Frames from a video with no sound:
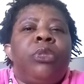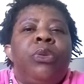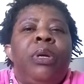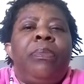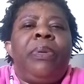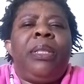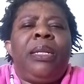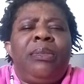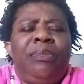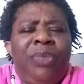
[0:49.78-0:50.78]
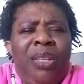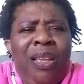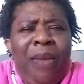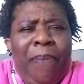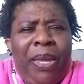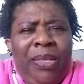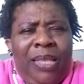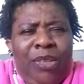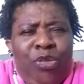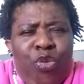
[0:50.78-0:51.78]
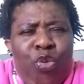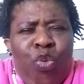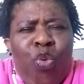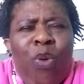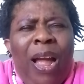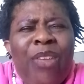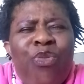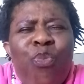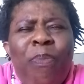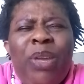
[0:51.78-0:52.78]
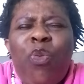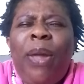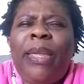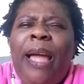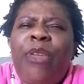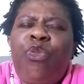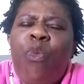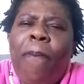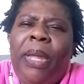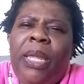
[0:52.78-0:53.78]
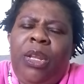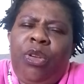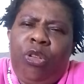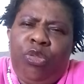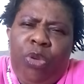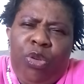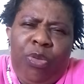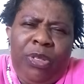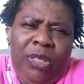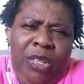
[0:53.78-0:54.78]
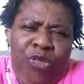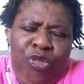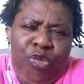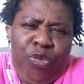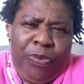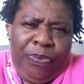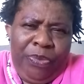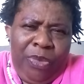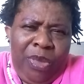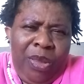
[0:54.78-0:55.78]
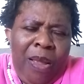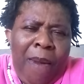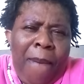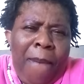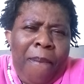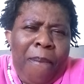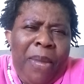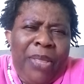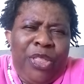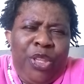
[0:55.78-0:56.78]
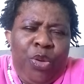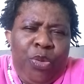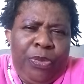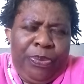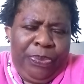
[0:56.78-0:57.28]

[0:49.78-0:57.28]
Go and pay that. Paying tax to who are you make? Why are you making noise? What concerns you, Matthew?